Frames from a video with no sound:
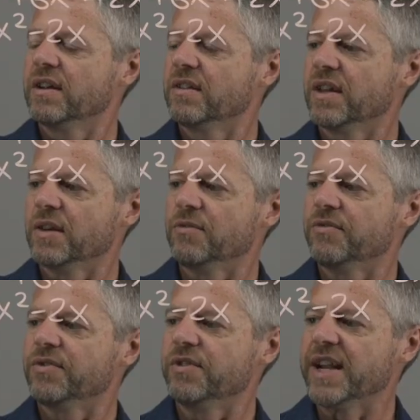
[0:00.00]
think of
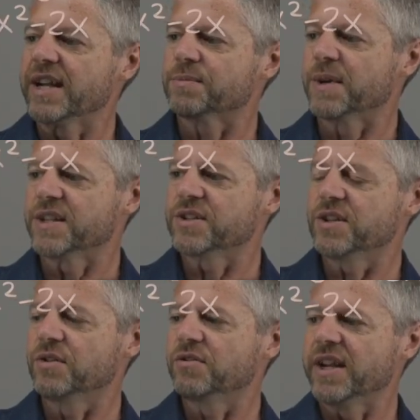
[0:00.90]
3x minus
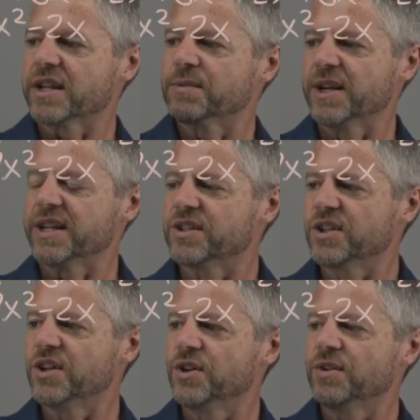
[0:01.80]
2, 3x minus
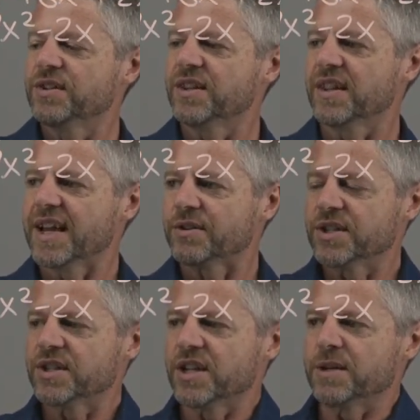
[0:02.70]
2. So the
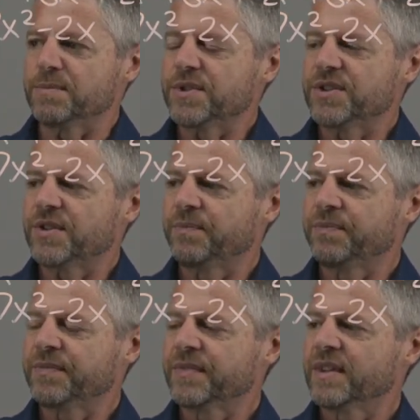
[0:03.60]
outer terms,
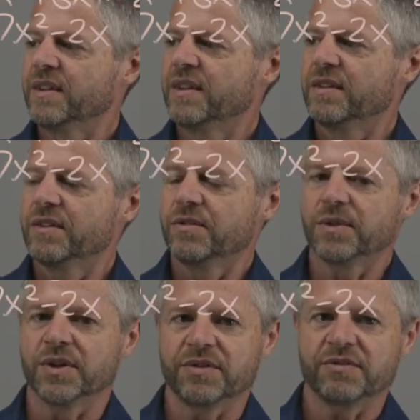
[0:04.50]

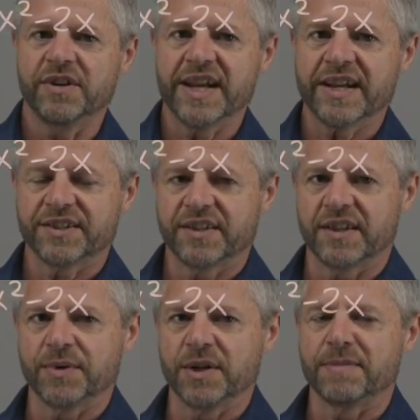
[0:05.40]
we got 3x and
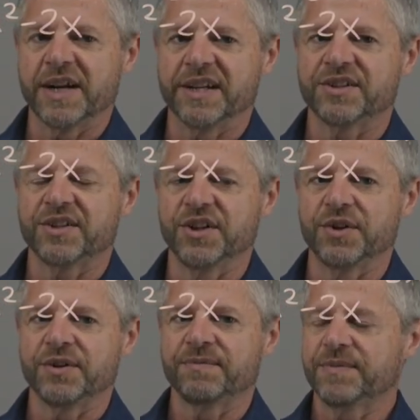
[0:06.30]
then we got minus
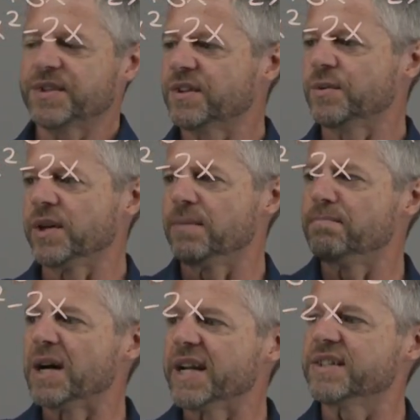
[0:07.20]
2. So we got
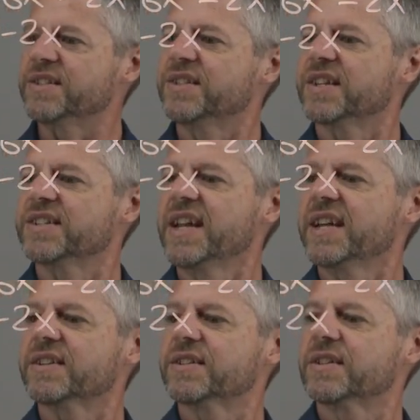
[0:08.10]
minus
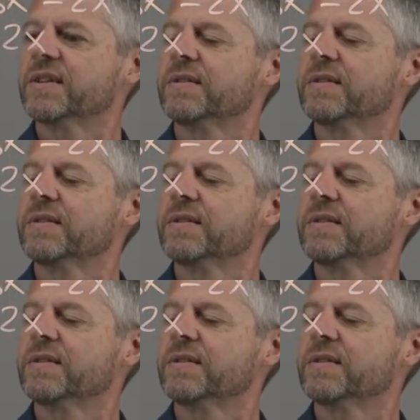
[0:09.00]
6x.